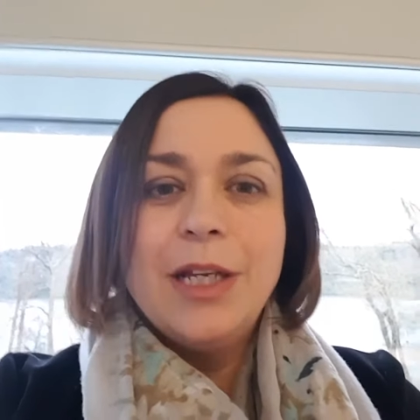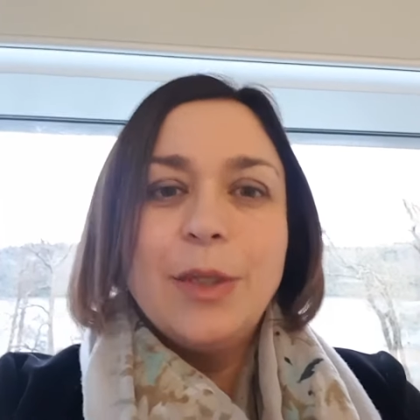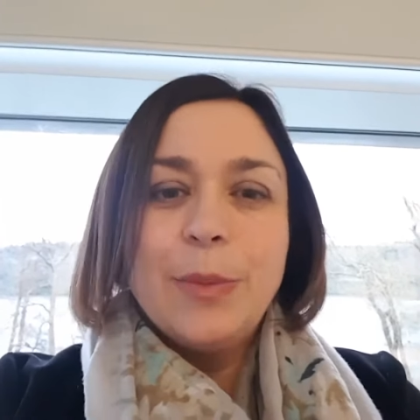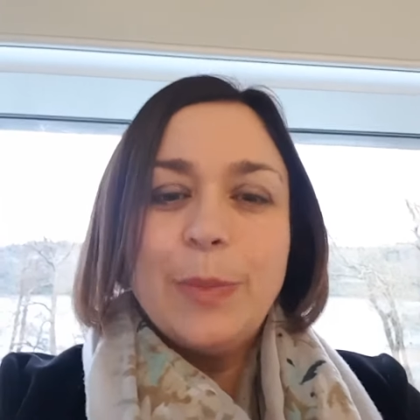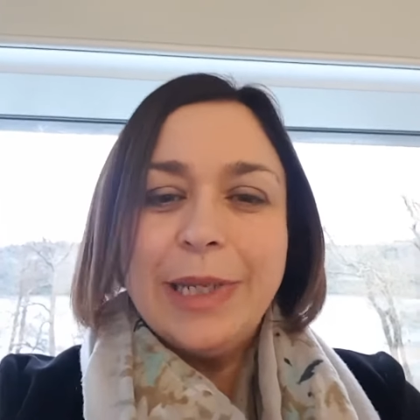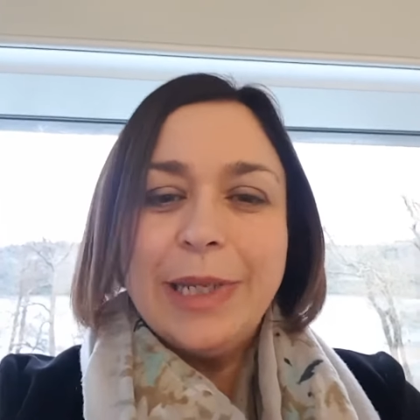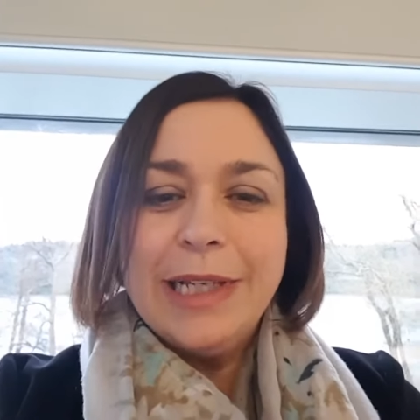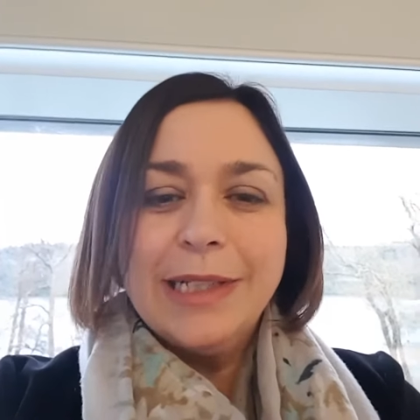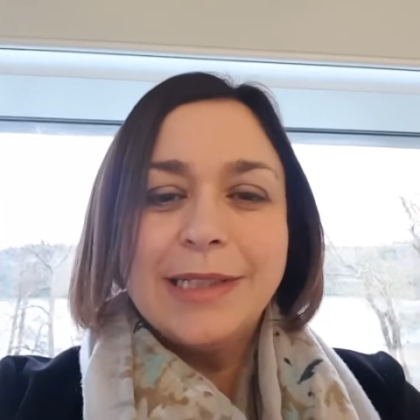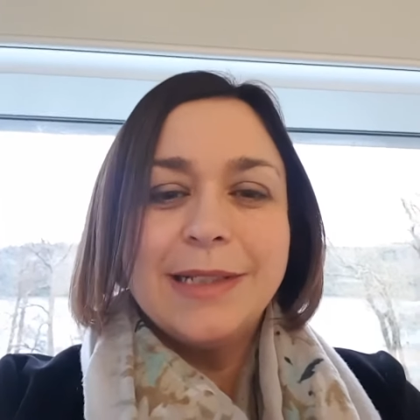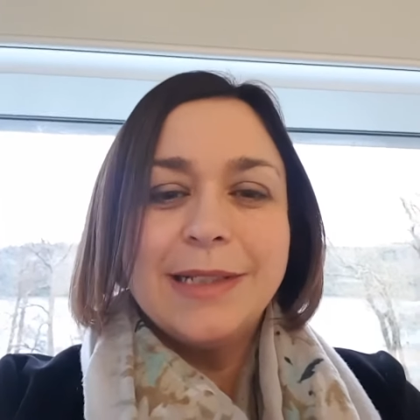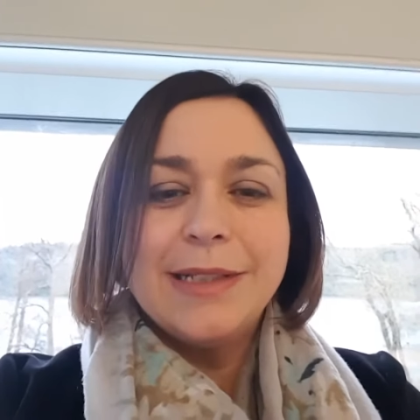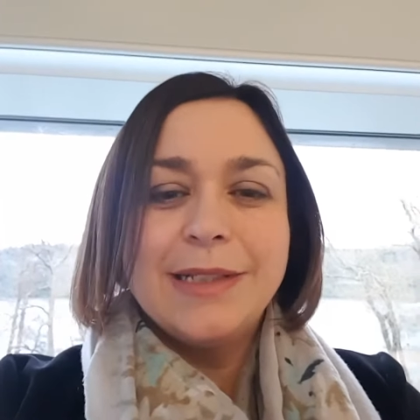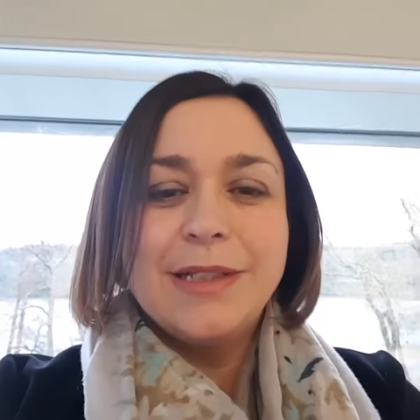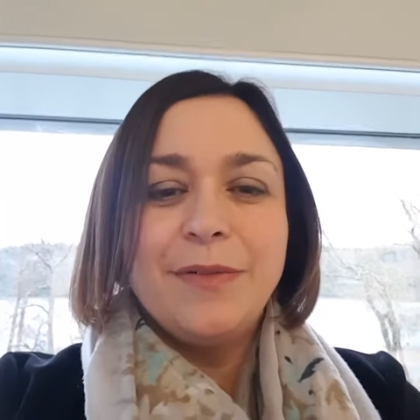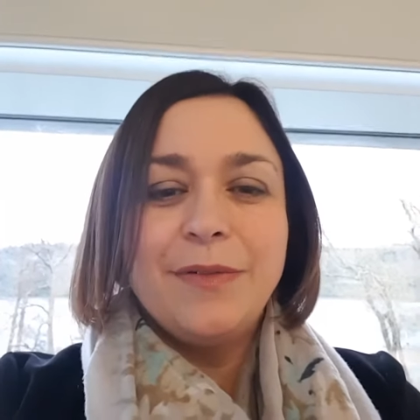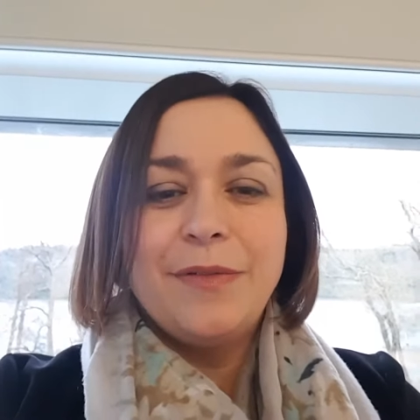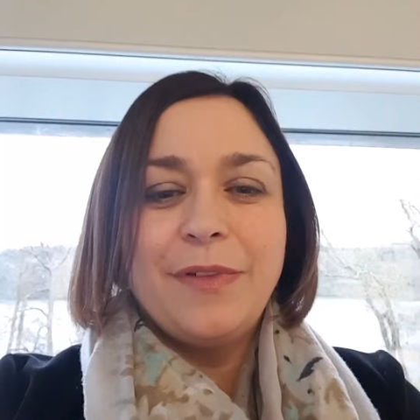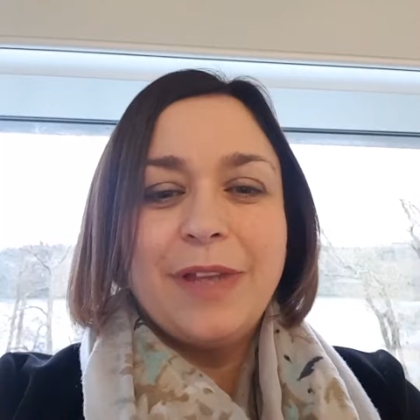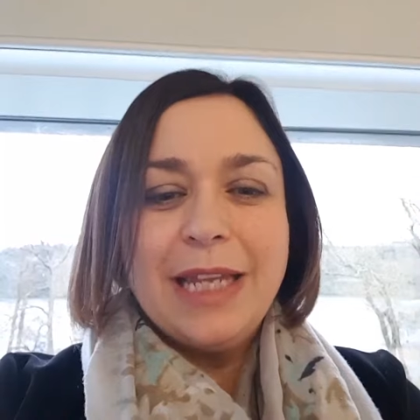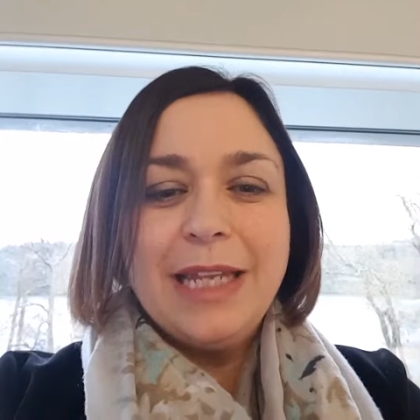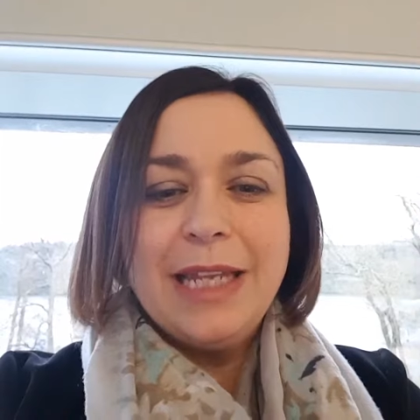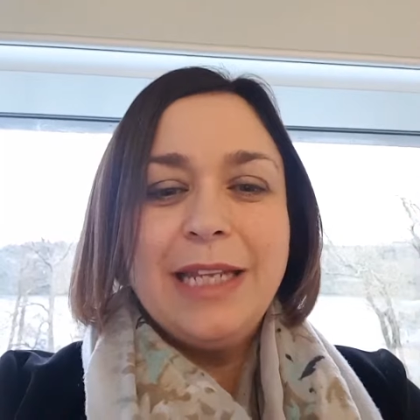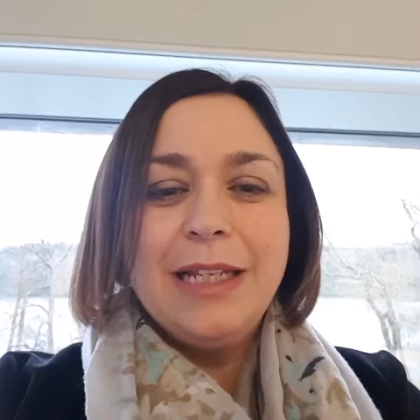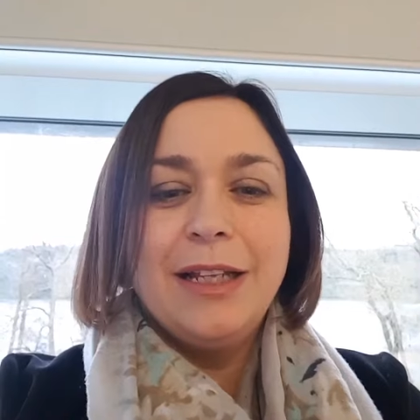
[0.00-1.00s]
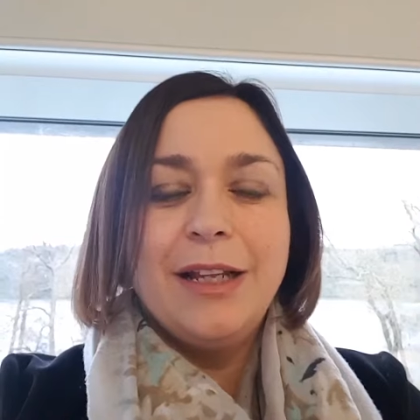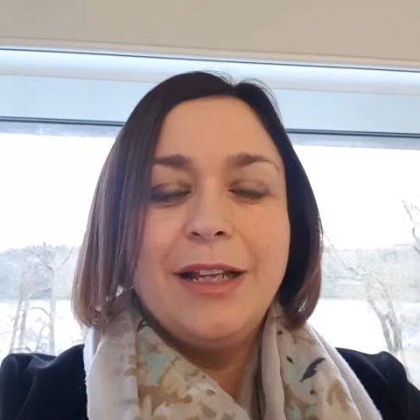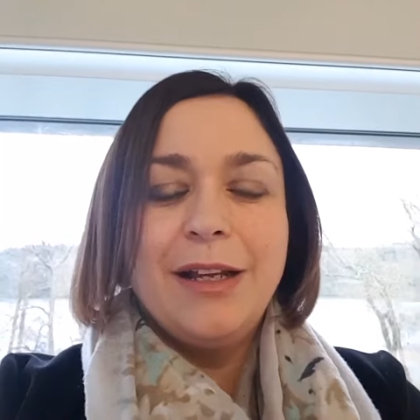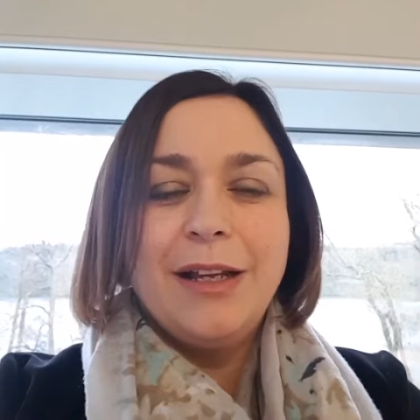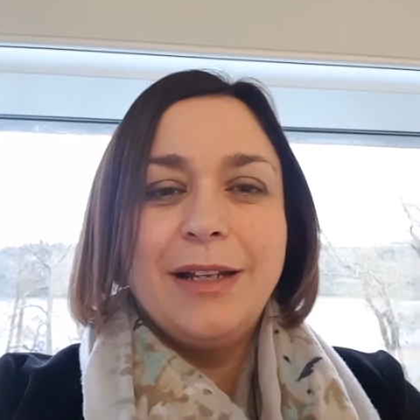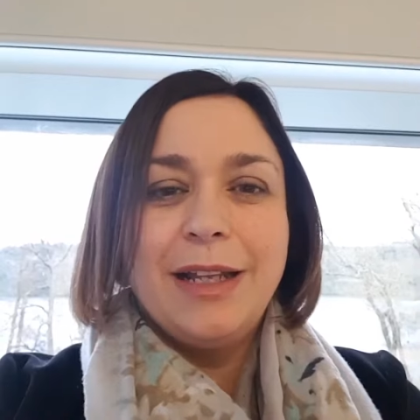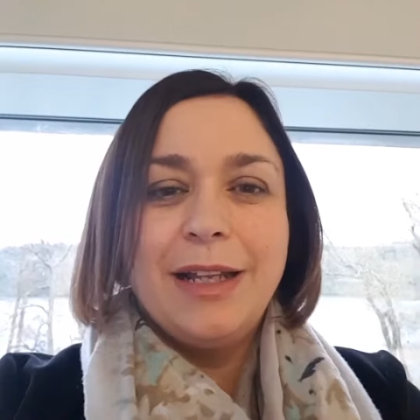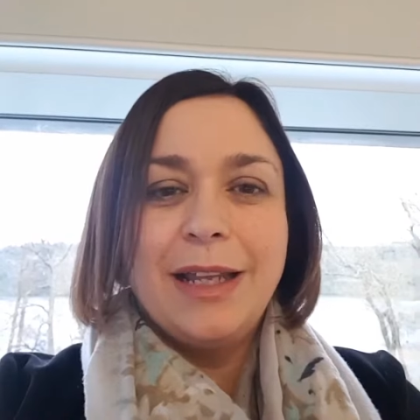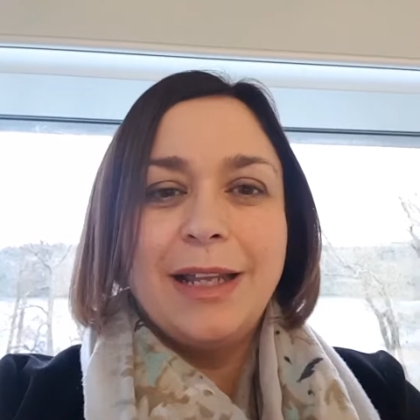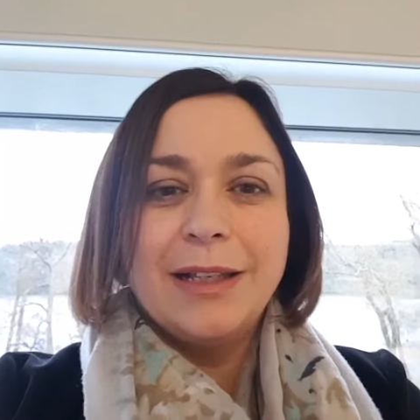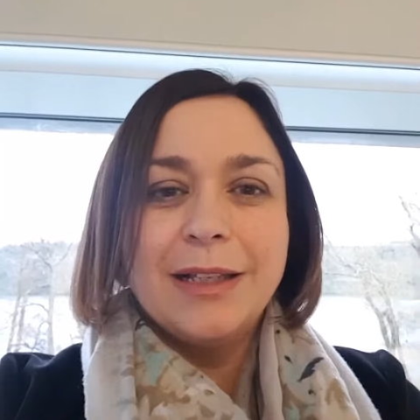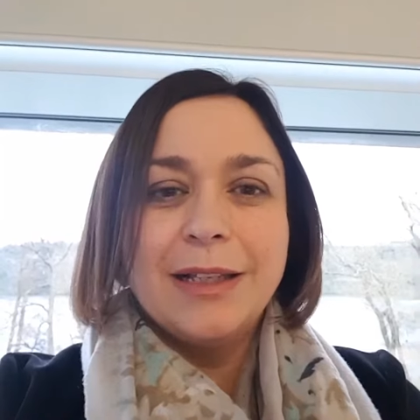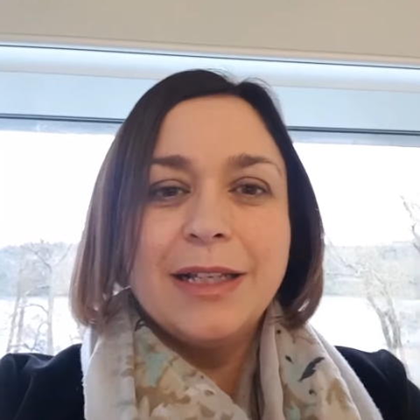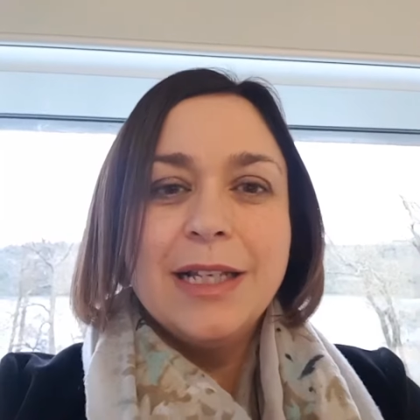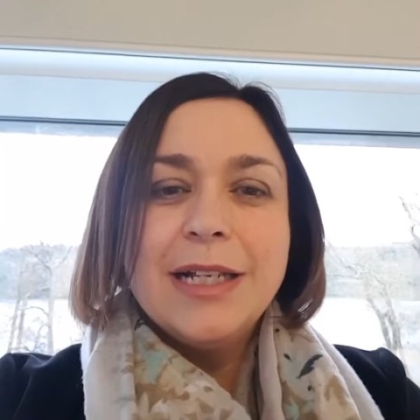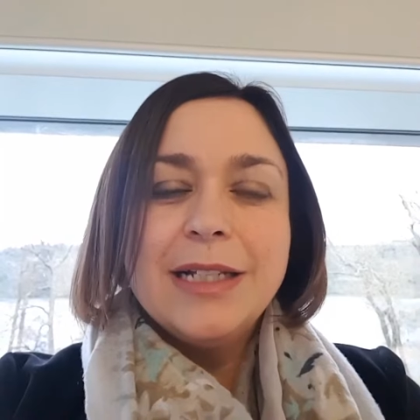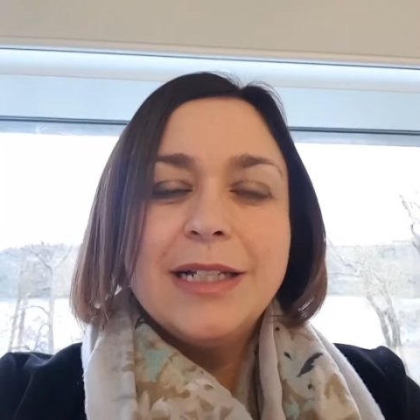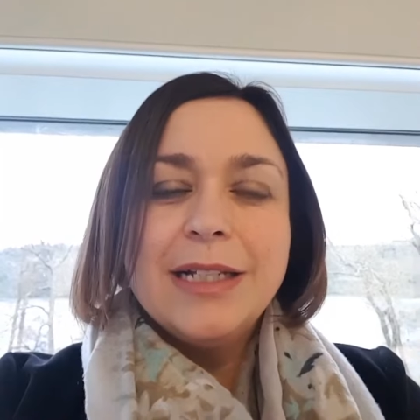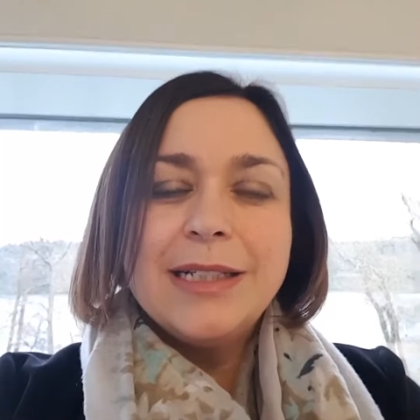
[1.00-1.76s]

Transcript: pieces of e-learning,